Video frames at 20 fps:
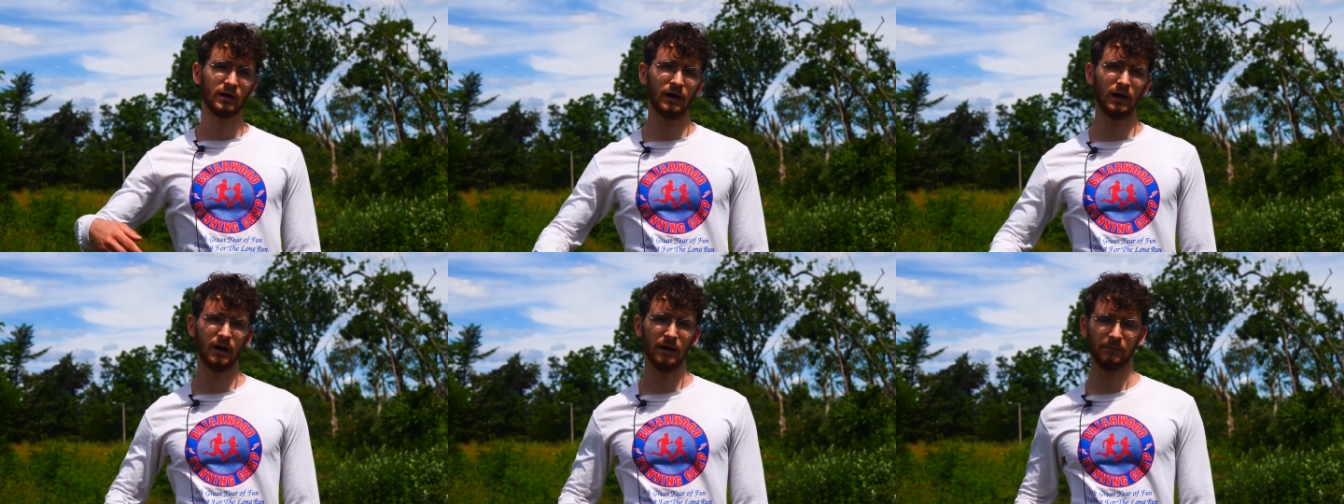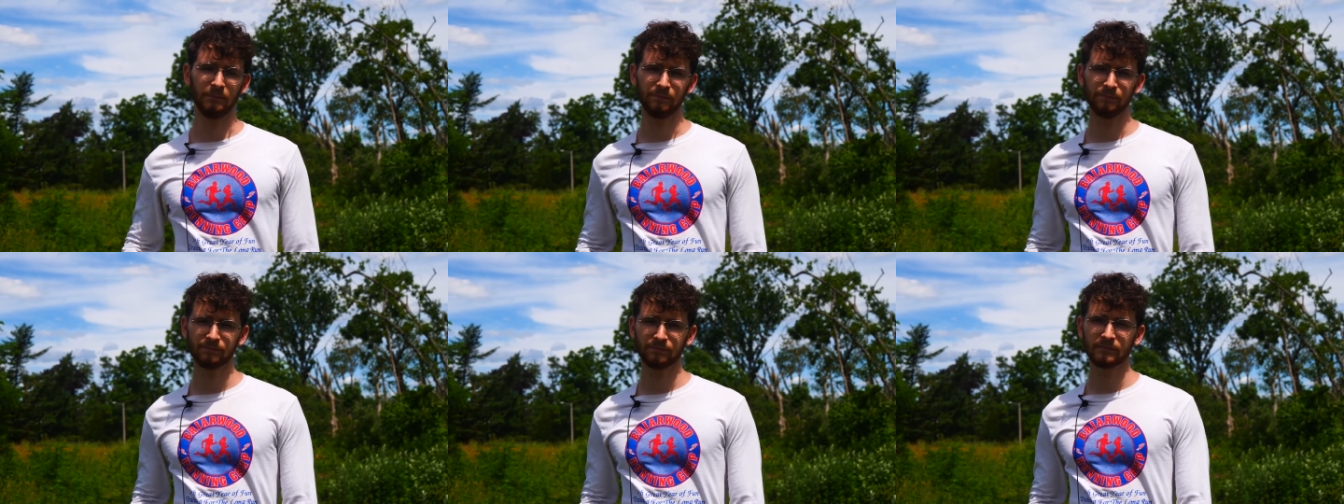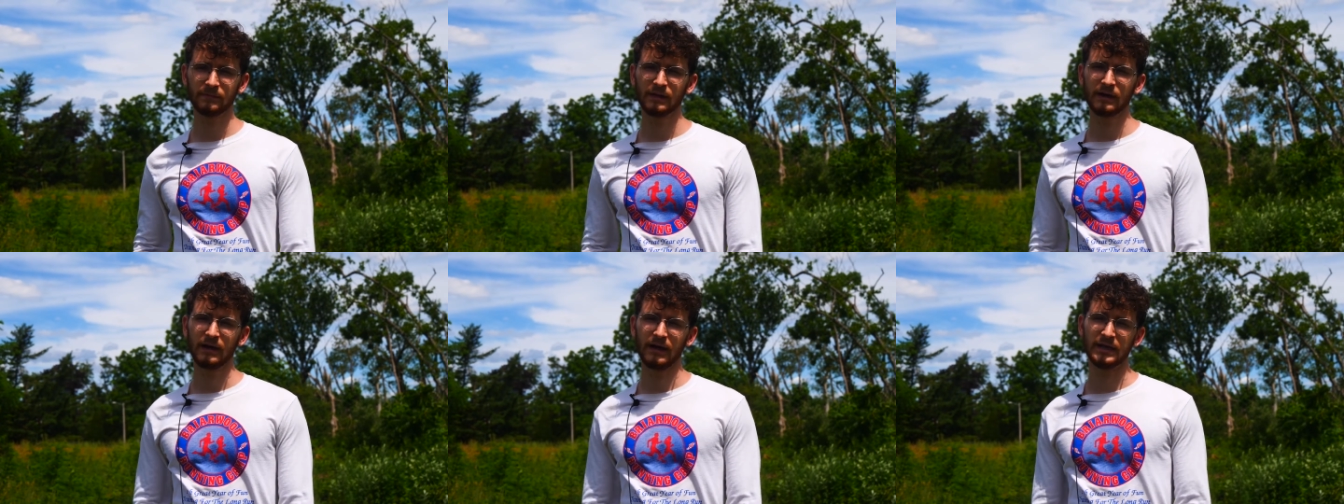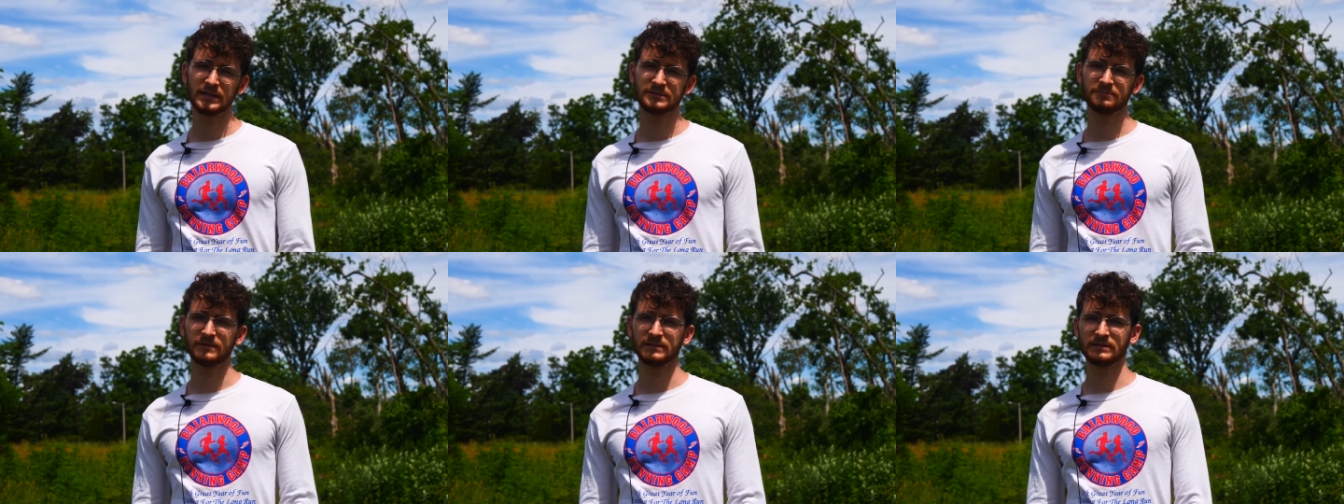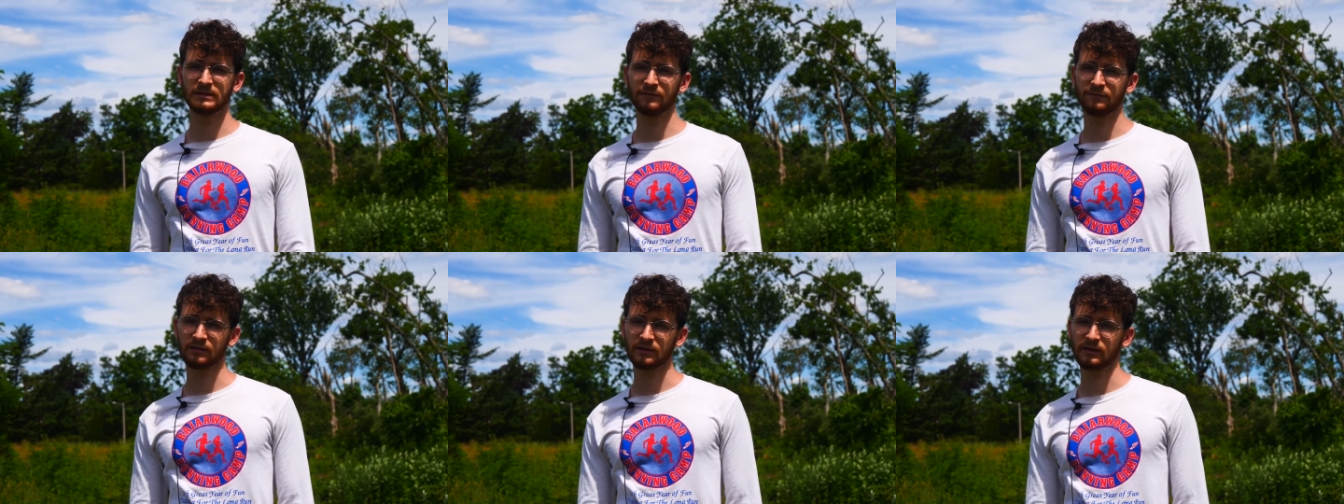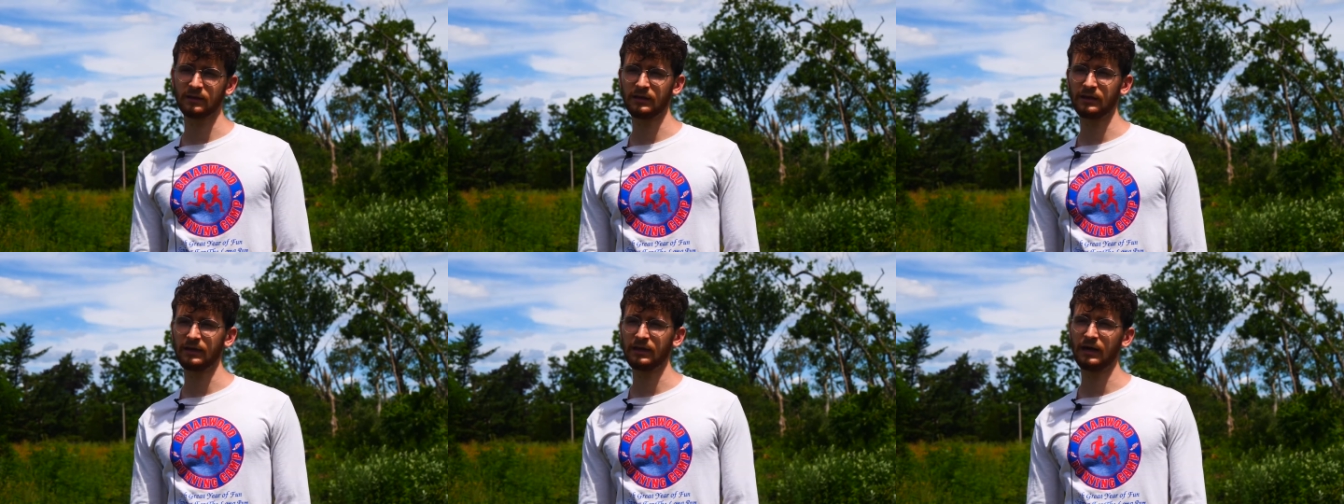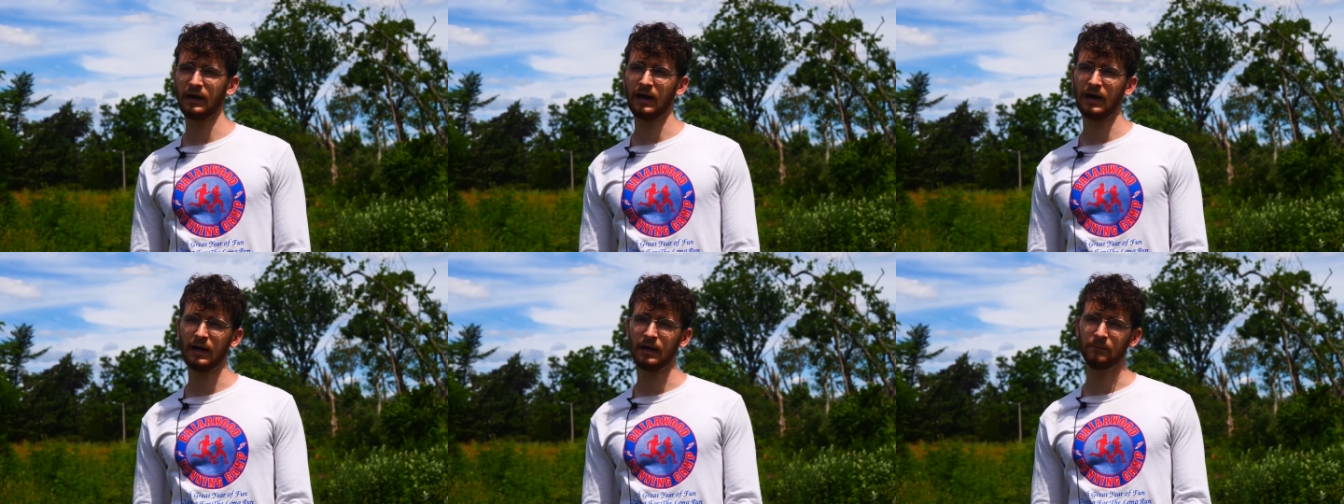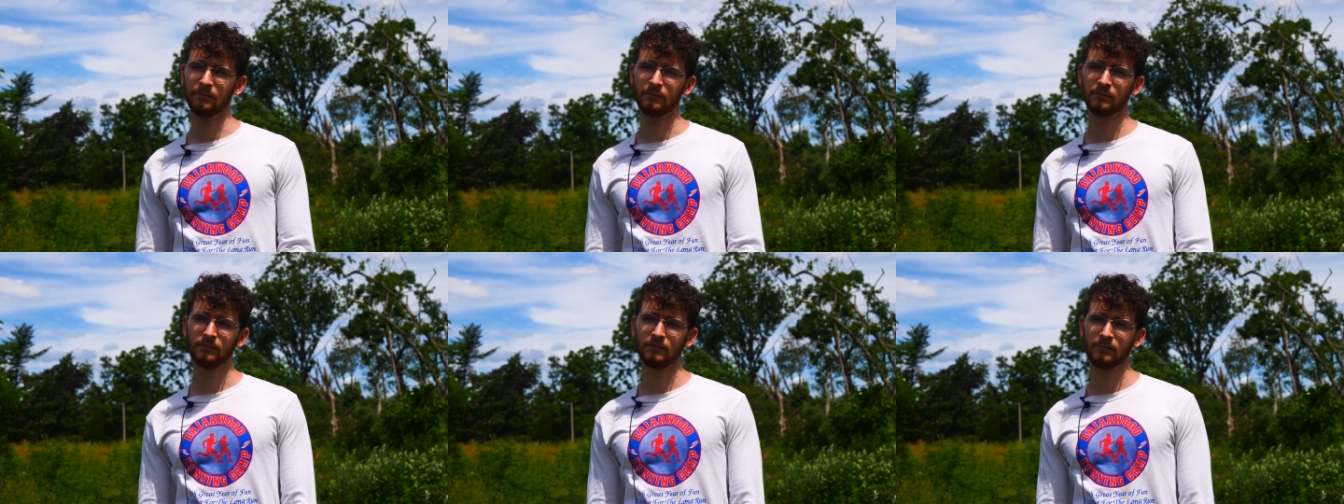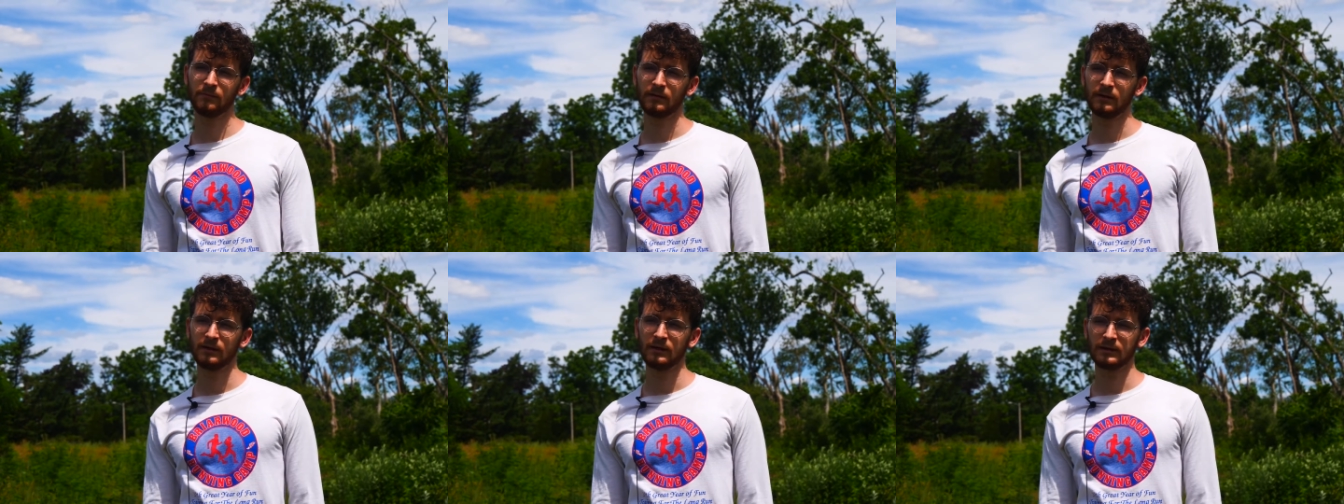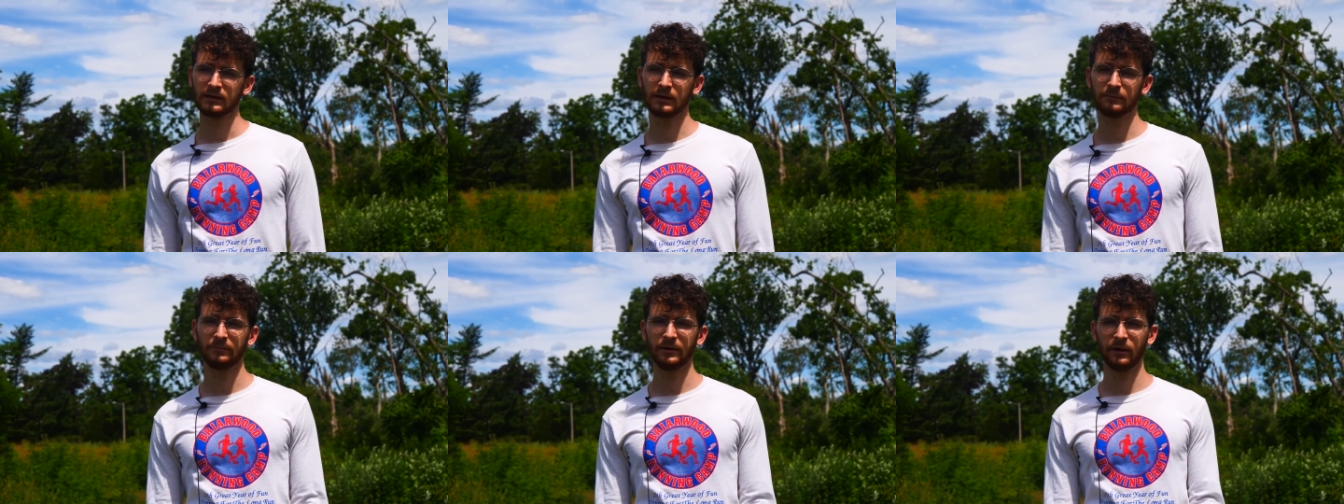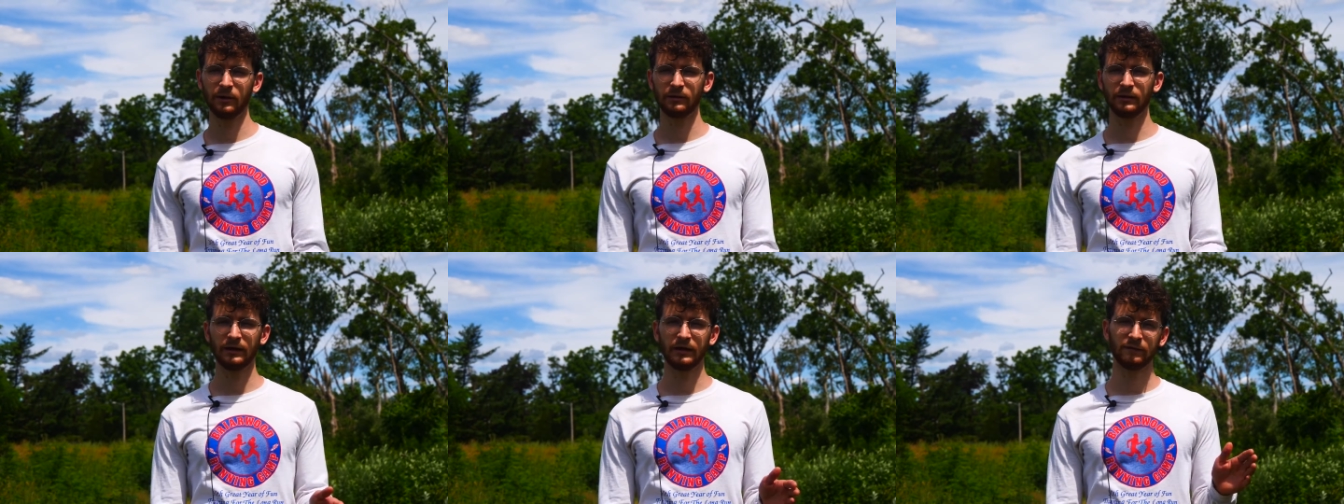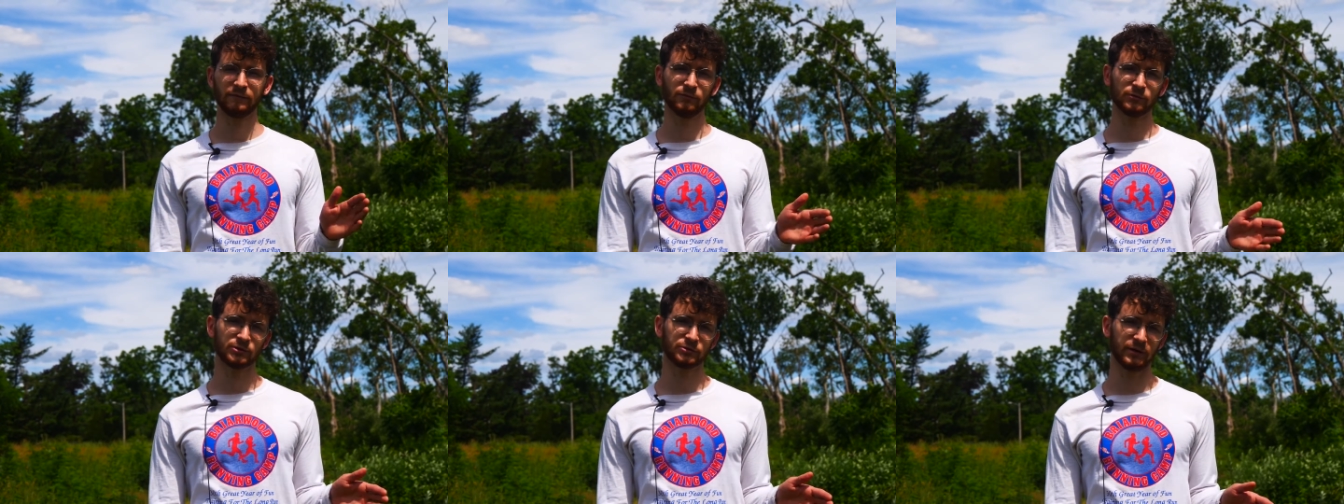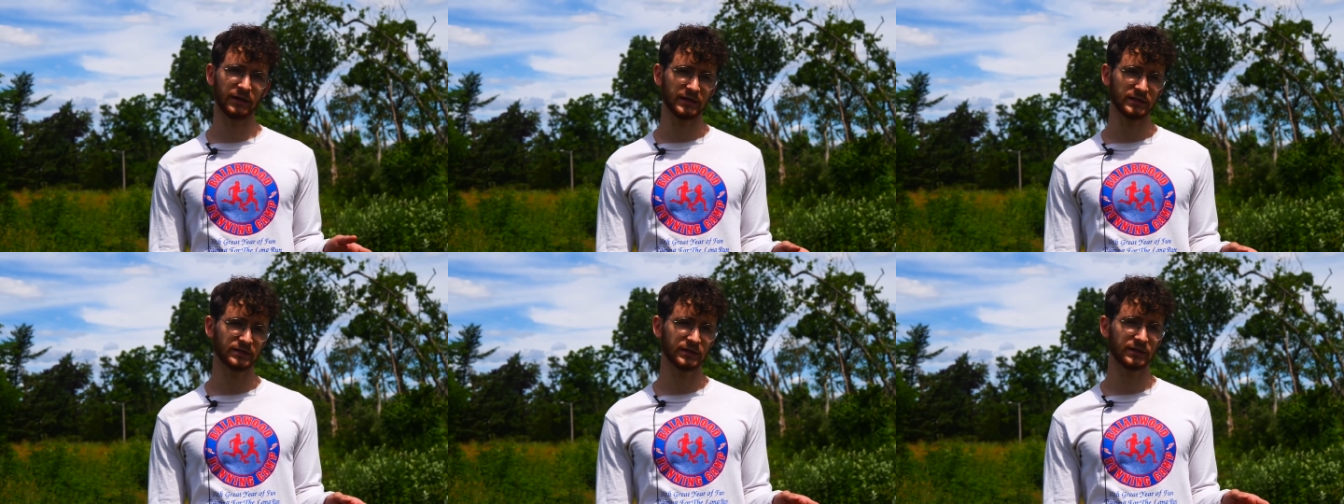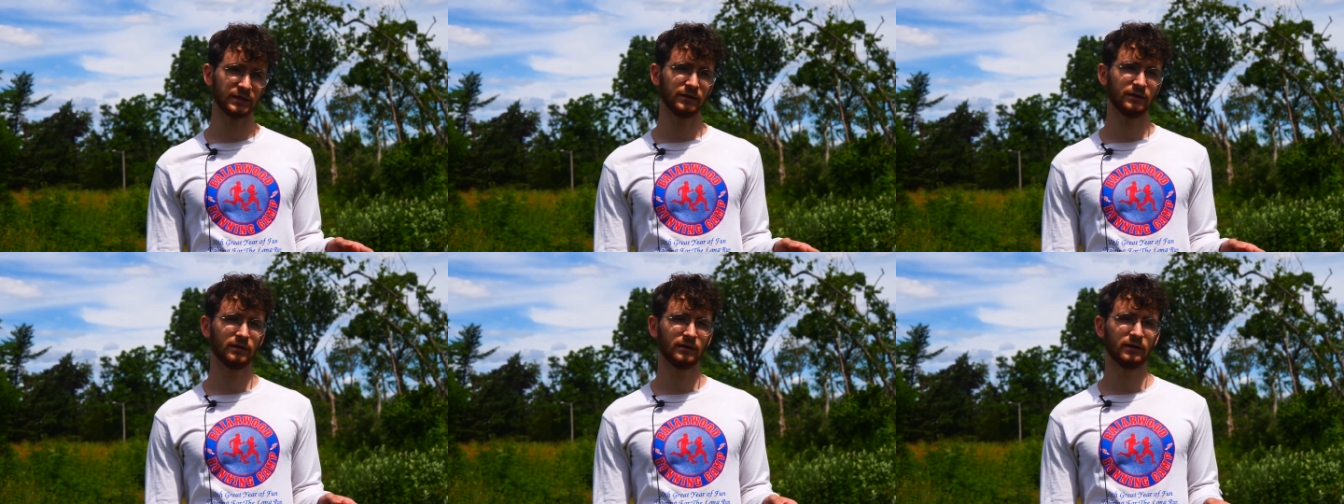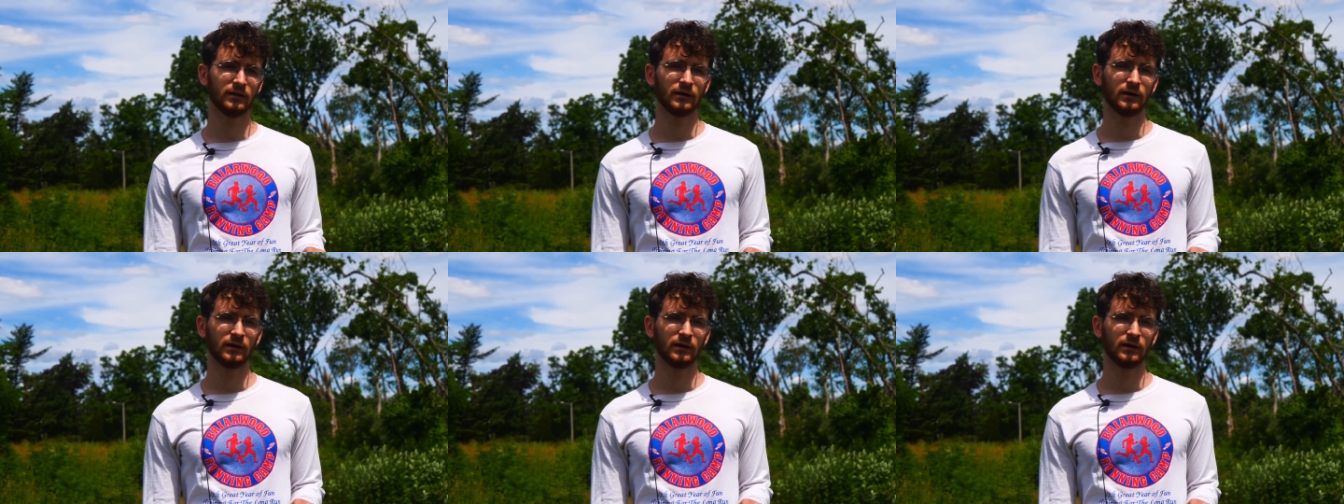Um, and specifically, I'm comparing the infiltration